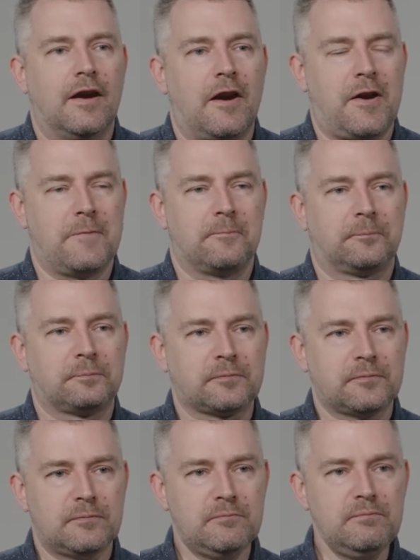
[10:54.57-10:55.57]
All right.
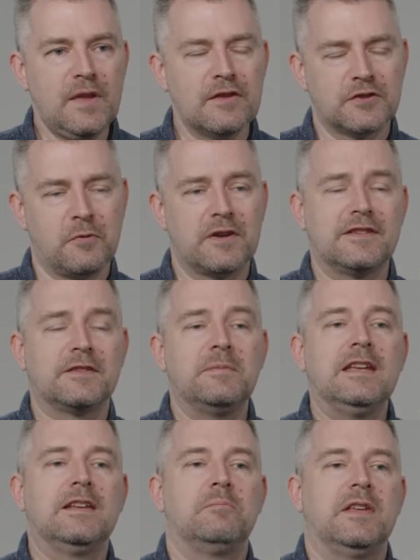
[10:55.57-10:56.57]
So what does this
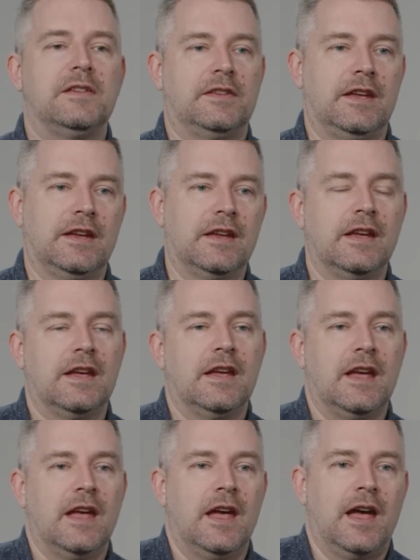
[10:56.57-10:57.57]
mean in BC?
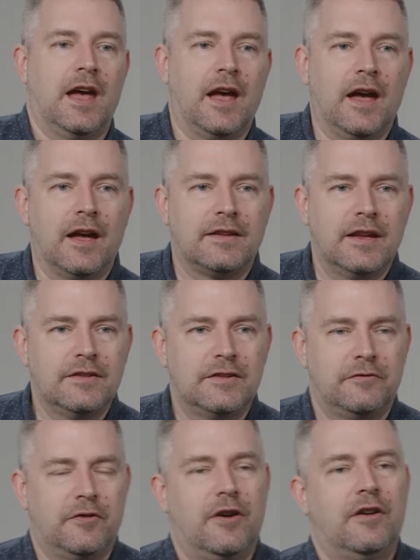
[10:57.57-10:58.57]
Uh, it tends
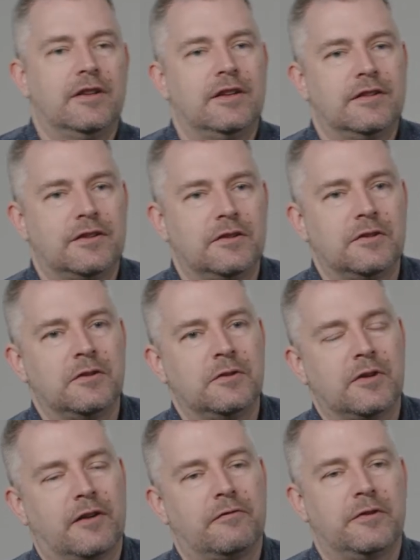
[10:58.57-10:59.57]
to fall
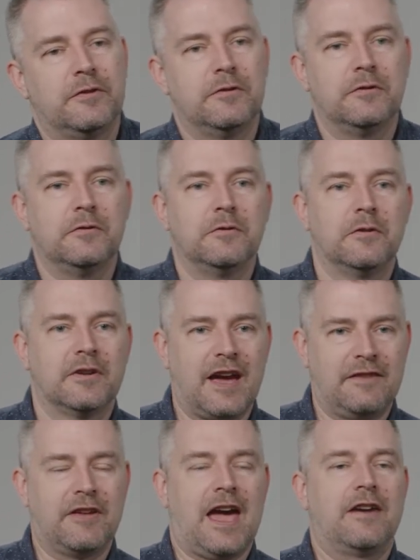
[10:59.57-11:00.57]
into a few
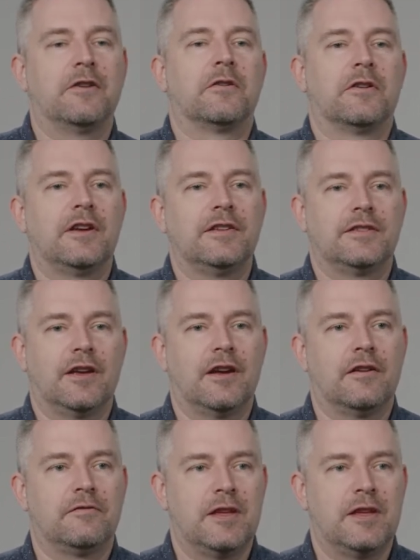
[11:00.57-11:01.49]
kind of categories of